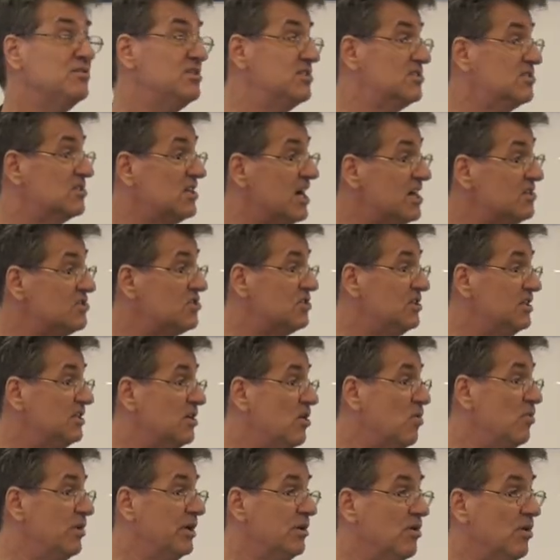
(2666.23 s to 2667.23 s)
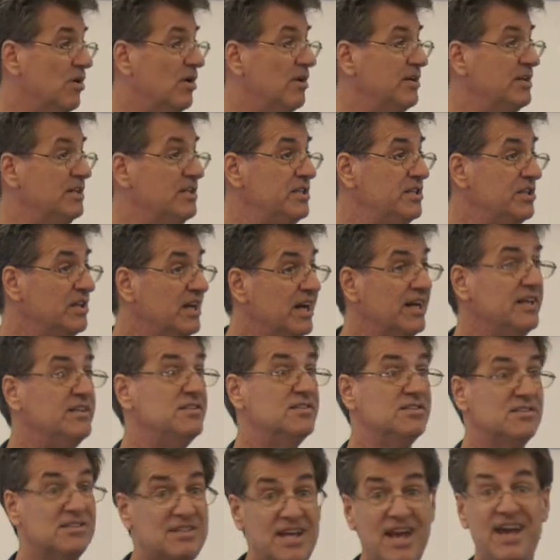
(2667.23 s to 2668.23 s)
discussion going on in the
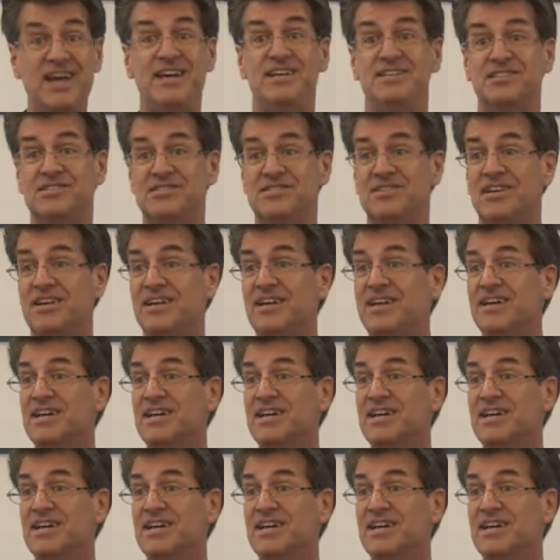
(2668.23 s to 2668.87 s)
United States